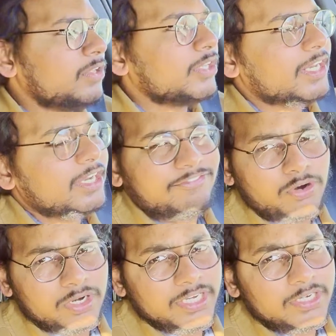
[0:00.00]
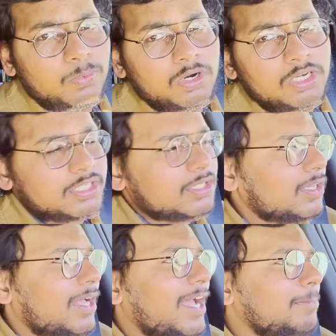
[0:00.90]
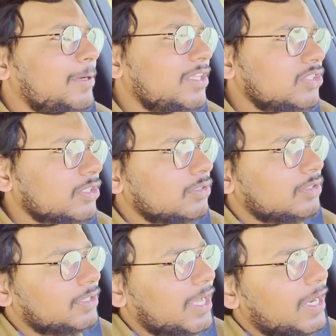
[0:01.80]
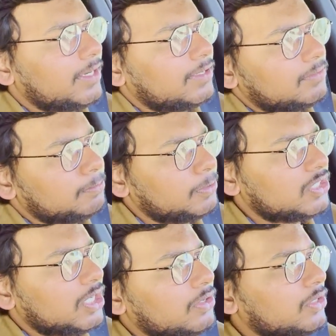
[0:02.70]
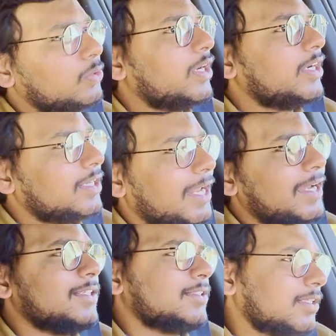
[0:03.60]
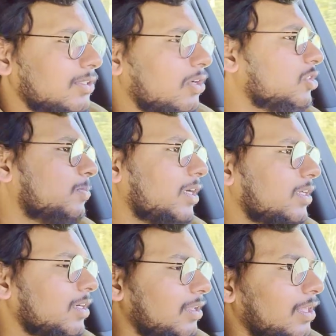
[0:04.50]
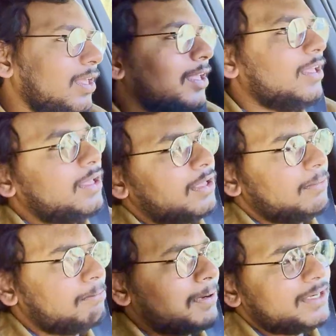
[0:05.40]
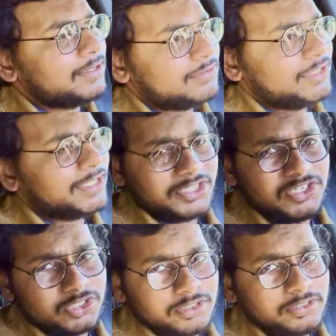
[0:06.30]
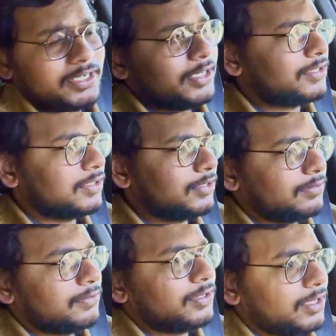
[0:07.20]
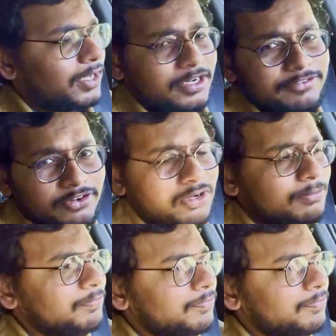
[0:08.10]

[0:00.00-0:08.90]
You can get a 48-volt hybrid engine that puts out 296 horsepower, but this engine in its current form,